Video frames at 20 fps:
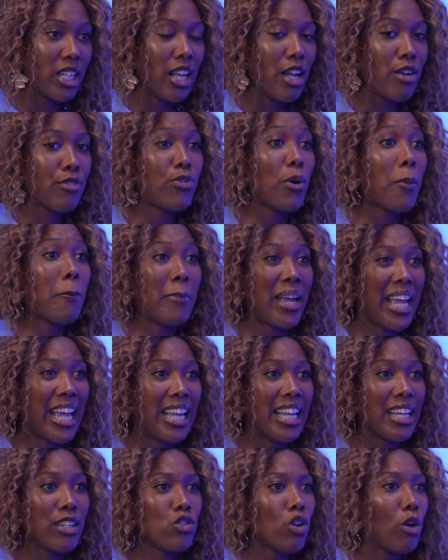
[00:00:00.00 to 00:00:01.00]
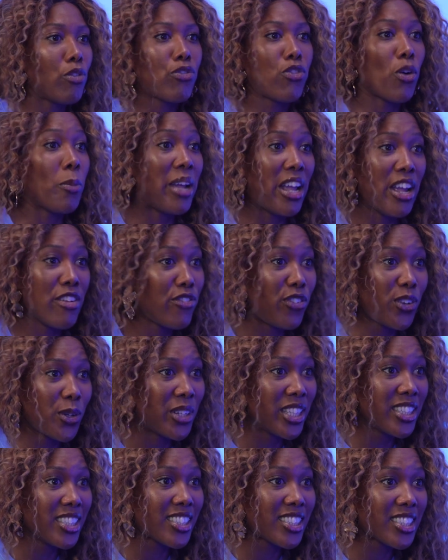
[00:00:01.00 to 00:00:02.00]
For me, not from
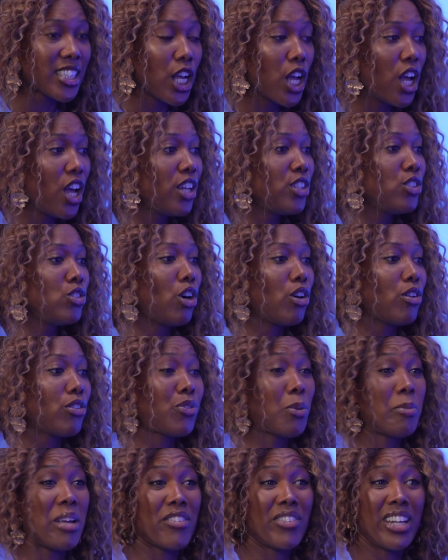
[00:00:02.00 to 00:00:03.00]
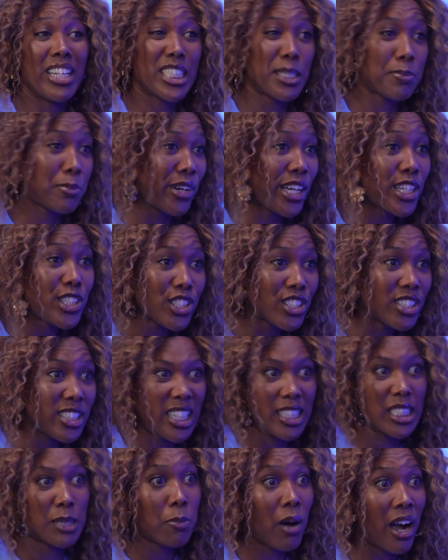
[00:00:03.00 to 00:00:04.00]
influence, not from even inspiration to
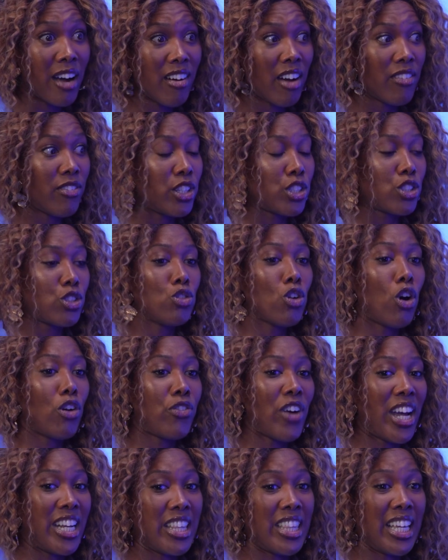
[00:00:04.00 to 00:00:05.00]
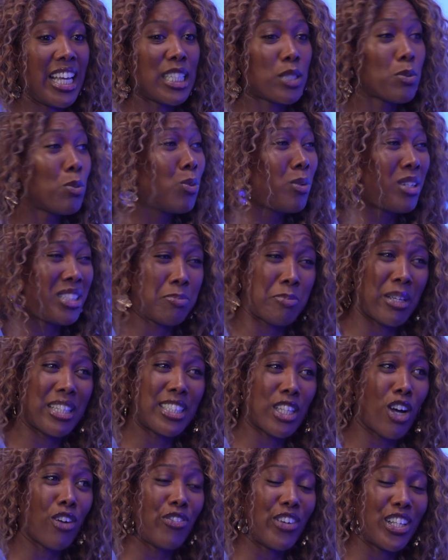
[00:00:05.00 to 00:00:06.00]
inspire others, not for anything. It's almost a bit
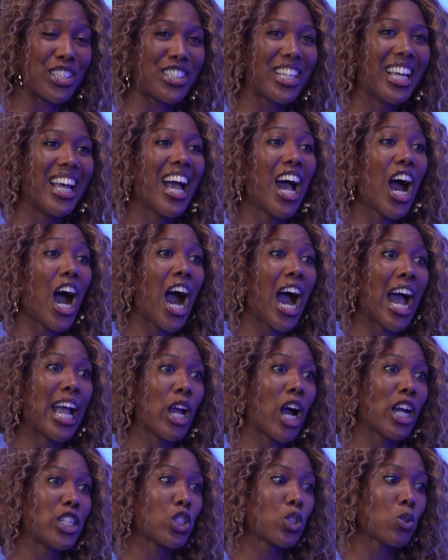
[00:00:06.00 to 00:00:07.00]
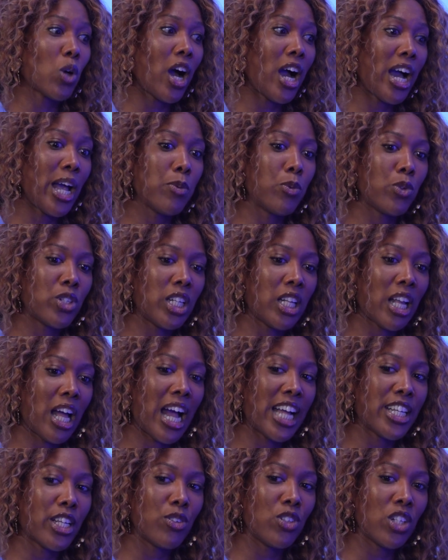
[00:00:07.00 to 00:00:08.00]
selfish. I
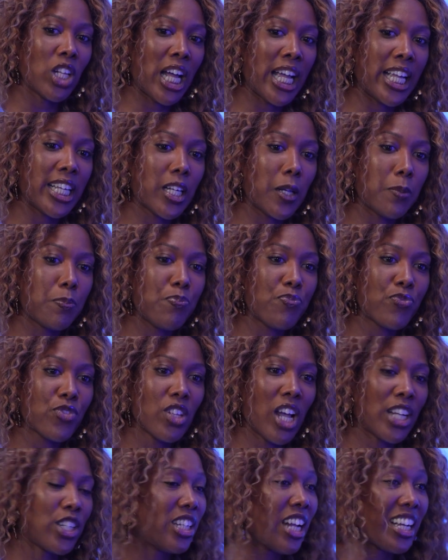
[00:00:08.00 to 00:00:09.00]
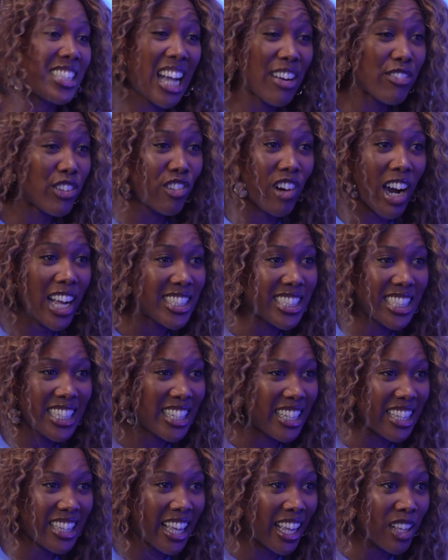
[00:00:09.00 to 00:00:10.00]
don't like to have regrets in
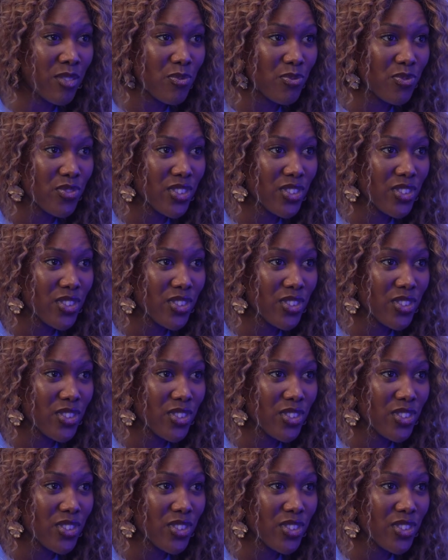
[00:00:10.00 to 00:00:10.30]
anything.